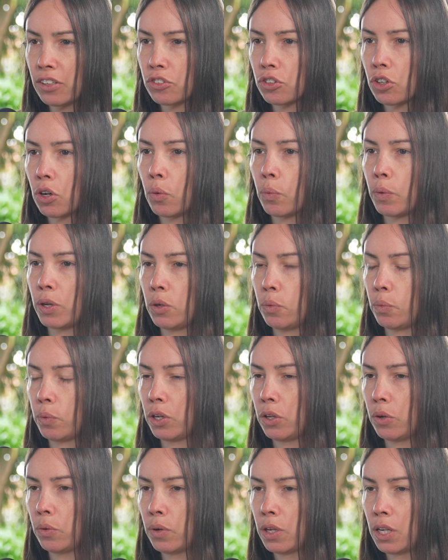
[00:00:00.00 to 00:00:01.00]
So when
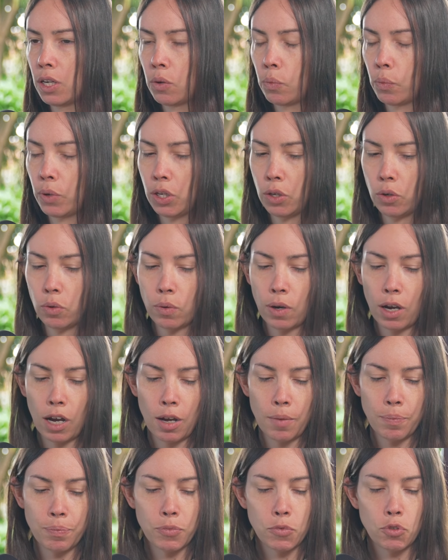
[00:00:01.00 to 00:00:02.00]
you
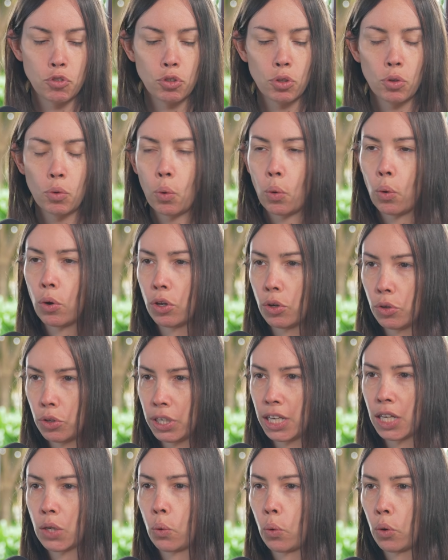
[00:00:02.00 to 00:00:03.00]
drill oil,
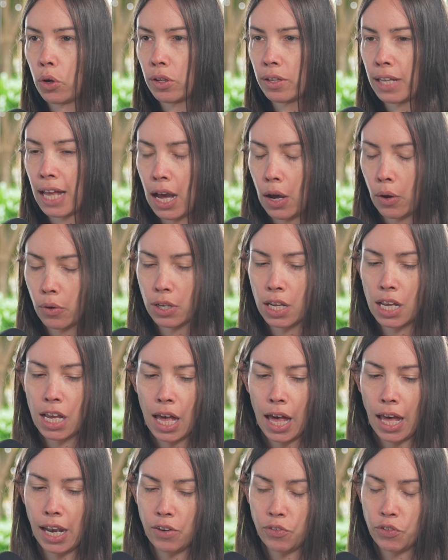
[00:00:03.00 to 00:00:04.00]
you get oil out,
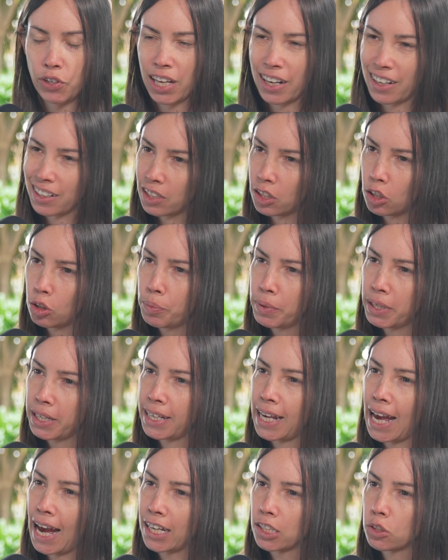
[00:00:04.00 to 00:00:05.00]
and if you get a little bit of
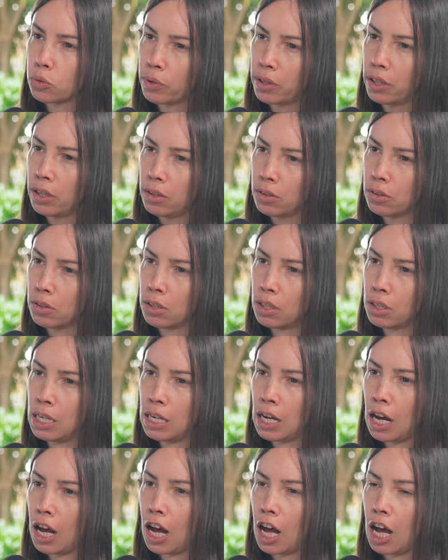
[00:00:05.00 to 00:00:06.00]
gas with it,
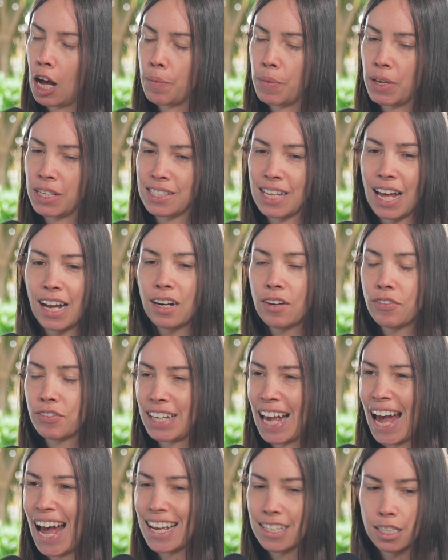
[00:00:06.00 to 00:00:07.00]
it's not enough
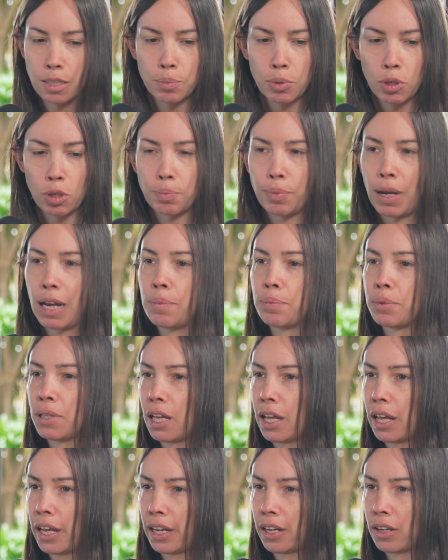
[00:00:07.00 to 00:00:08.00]
gas to build a
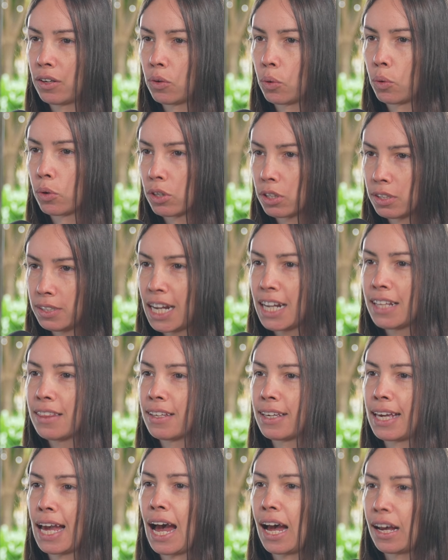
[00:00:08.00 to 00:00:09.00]
pipeline or to take
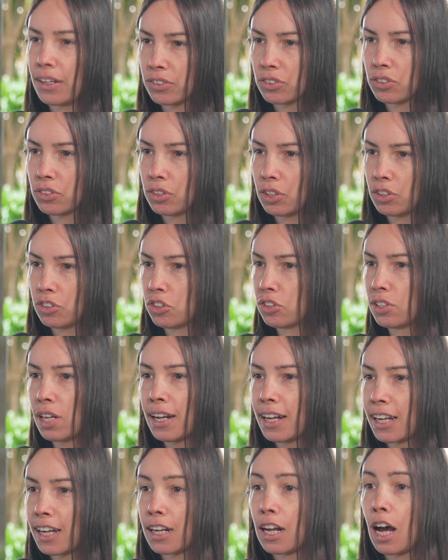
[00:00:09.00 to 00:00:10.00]
the gas. It's just
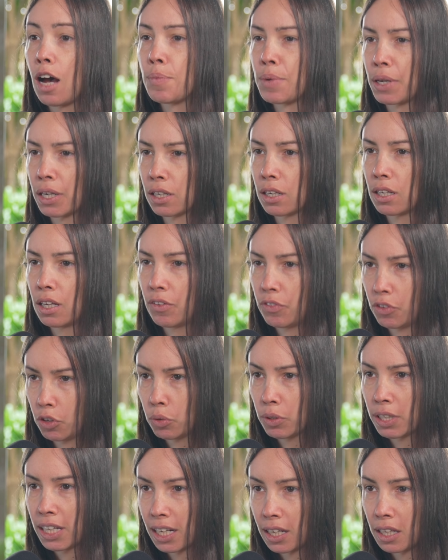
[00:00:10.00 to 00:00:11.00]
not economic if you're
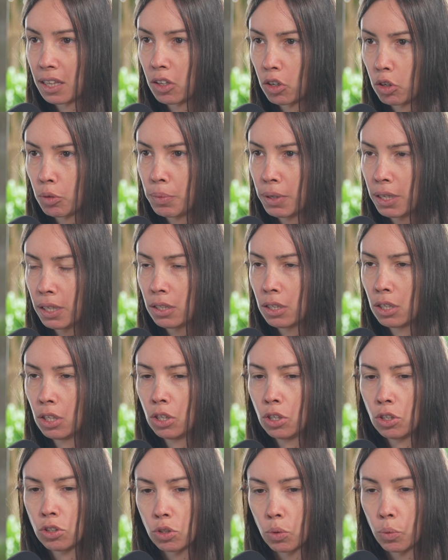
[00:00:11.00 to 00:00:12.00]
only getting a little bit.
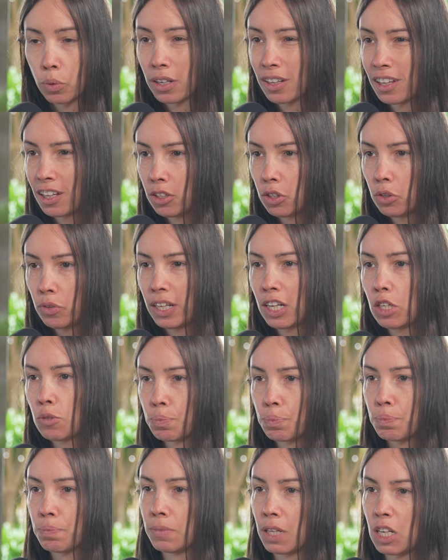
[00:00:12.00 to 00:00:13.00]
So what do? They
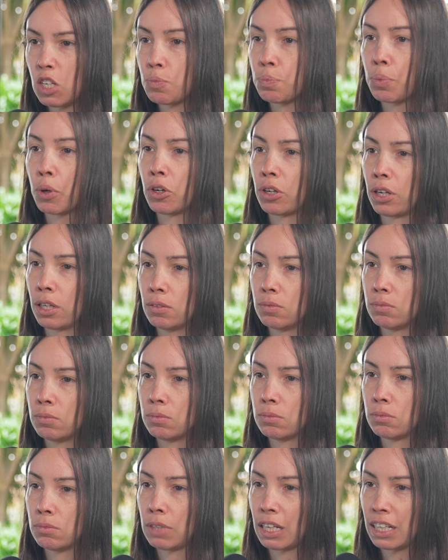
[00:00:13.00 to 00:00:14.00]
just burn it.
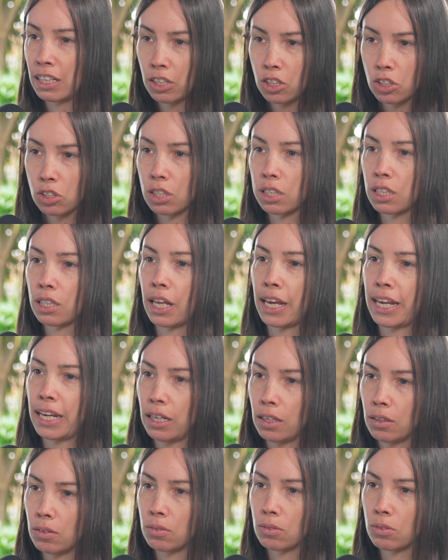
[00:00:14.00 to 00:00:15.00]
They just
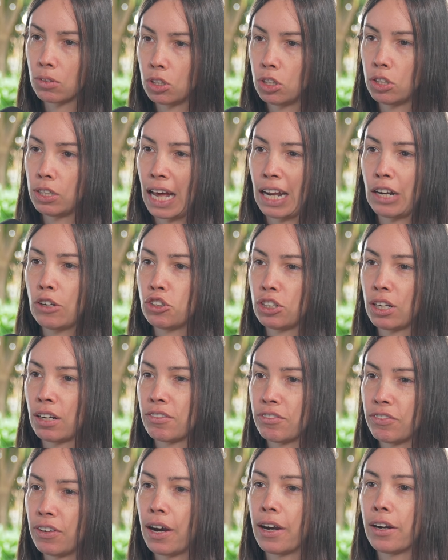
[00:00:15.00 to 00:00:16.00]
light good energy
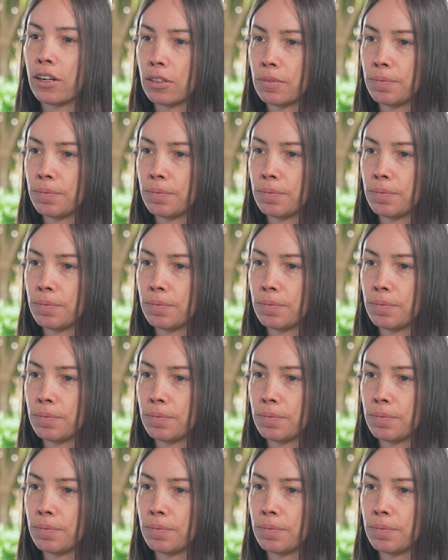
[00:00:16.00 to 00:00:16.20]
on fire.